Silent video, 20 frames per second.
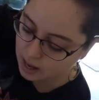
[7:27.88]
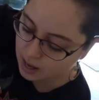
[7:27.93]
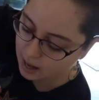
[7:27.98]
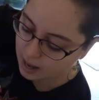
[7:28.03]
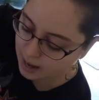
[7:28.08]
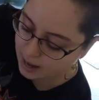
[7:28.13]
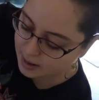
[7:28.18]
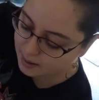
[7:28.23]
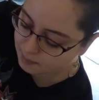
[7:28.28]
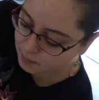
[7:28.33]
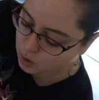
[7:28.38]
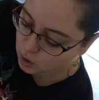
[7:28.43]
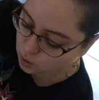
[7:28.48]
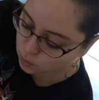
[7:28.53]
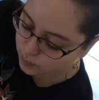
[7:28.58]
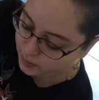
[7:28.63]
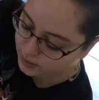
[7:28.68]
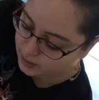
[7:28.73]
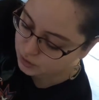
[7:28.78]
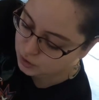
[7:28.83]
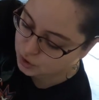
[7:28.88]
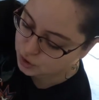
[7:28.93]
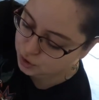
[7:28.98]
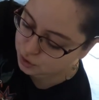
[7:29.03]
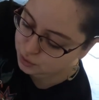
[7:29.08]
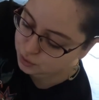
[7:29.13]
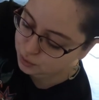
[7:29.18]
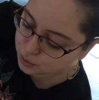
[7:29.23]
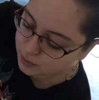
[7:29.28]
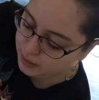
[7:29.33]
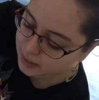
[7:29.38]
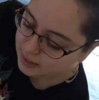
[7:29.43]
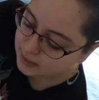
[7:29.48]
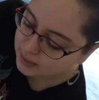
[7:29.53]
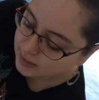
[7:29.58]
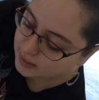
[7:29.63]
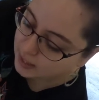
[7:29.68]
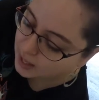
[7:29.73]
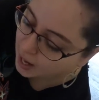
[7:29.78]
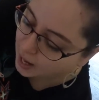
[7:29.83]
I am going to get
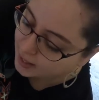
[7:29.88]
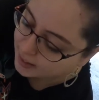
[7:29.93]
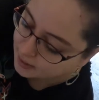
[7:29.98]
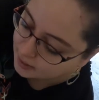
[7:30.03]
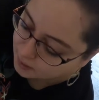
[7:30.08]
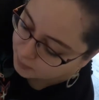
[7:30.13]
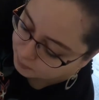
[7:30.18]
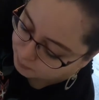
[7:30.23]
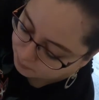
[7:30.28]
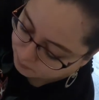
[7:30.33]
the item